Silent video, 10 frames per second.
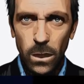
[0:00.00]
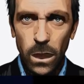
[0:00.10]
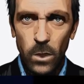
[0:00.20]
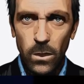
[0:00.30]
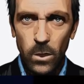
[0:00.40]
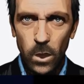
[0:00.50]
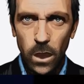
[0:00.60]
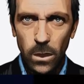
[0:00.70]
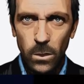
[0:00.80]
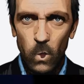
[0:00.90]
This
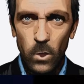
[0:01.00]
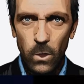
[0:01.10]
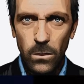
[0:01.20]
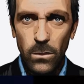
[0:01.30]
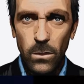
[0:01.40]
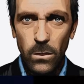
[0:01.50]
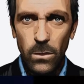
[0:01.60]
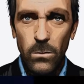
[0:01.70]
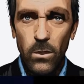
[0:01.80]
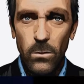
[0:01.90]
measurement is
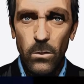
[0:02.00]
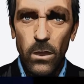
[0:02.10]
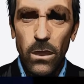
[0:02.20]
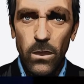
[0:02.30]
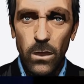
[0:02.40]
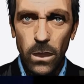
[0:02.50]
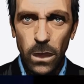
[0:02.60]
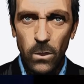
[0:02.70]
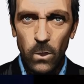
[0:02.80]
important in determining